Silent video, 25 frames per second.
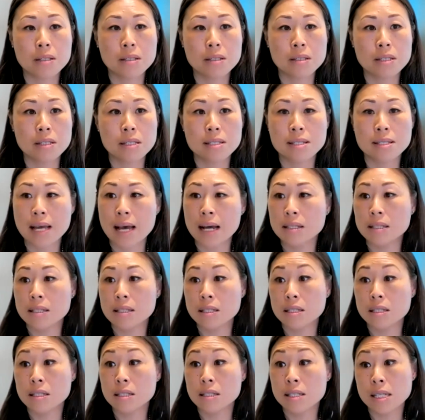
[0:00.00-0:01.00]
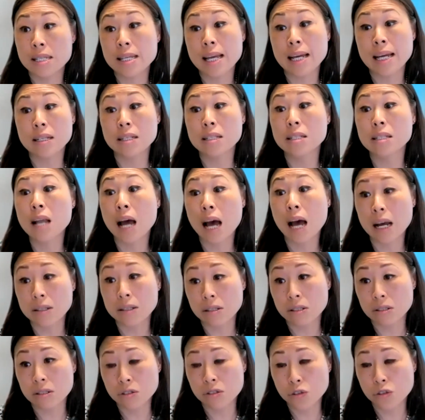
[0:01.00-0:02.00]
decided not
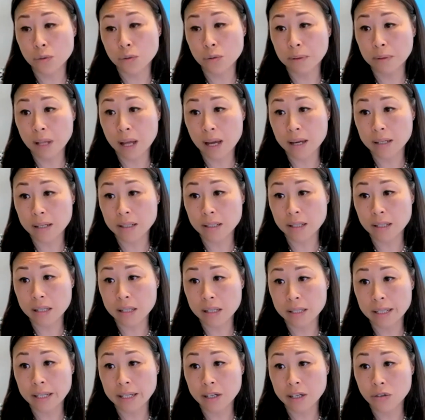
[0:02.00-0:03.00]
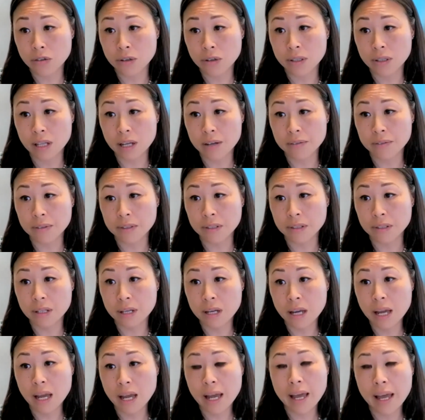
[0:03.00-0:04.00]
to apply it at the hearing level.
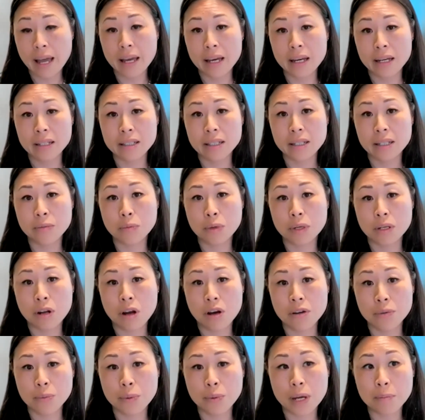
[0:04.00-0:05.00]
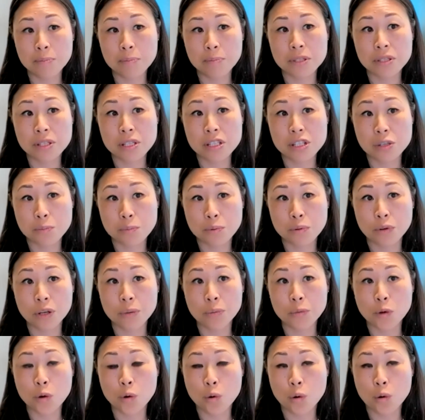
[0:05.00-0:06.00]
And it went all the way up to the
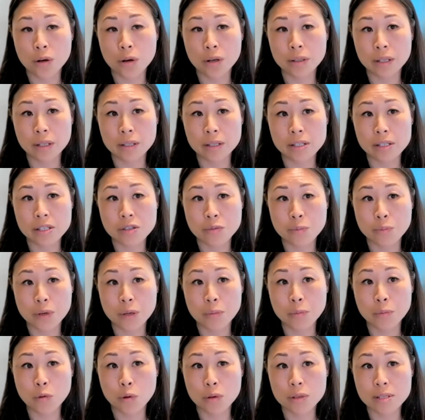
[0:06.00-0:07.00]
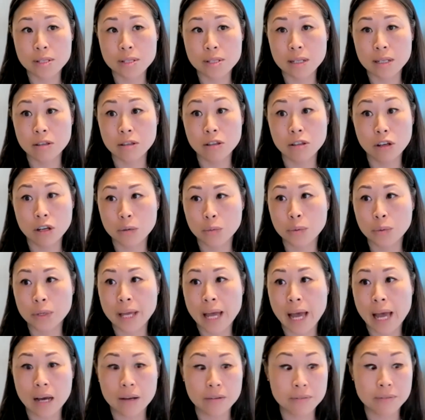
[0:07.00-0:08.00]
Supreme Court, and the Supreme Court said, look, we
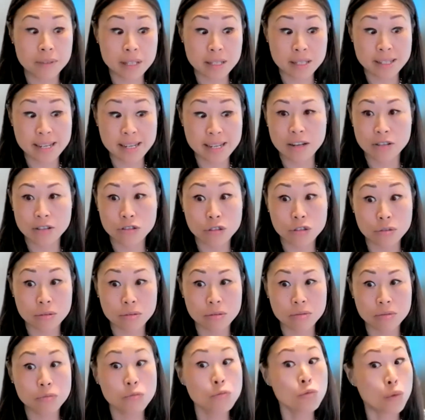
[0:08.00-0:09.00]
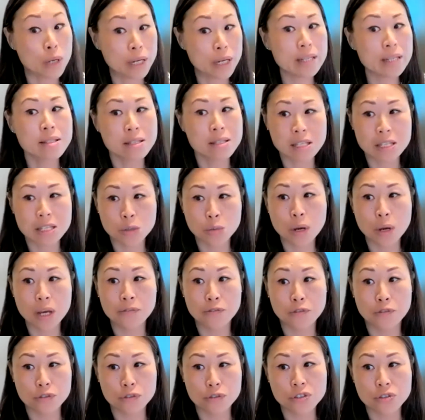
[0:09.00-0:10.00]
have the standard reads this way
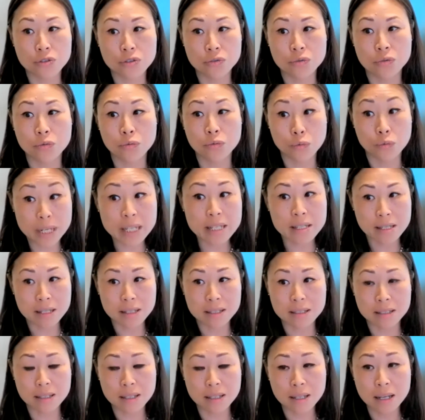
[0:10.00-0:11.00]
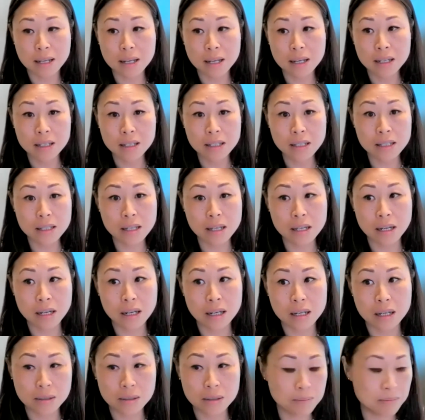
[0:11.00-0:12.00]
for a certain reason.
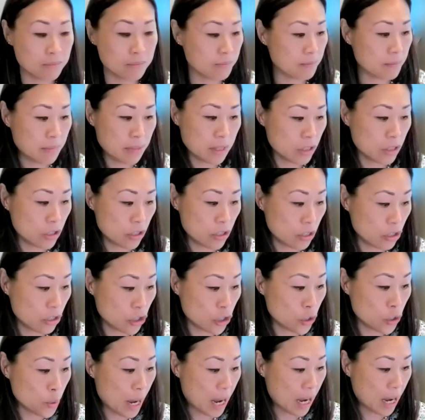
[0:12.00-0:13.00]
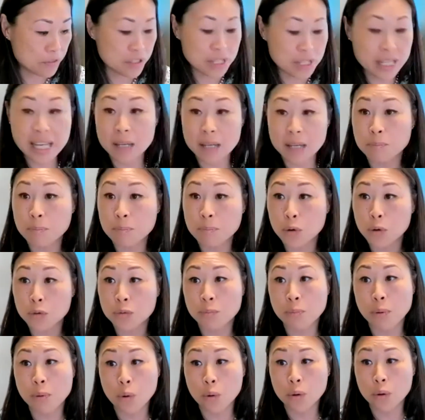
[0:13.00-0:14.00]
You have to hit
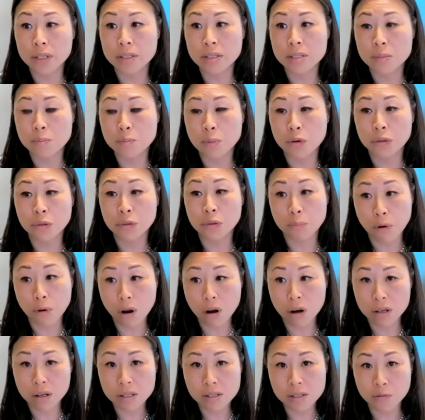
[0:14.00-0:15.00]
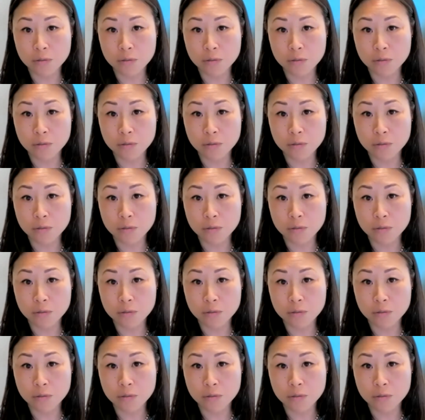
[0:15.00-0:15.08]
both points, both prongs of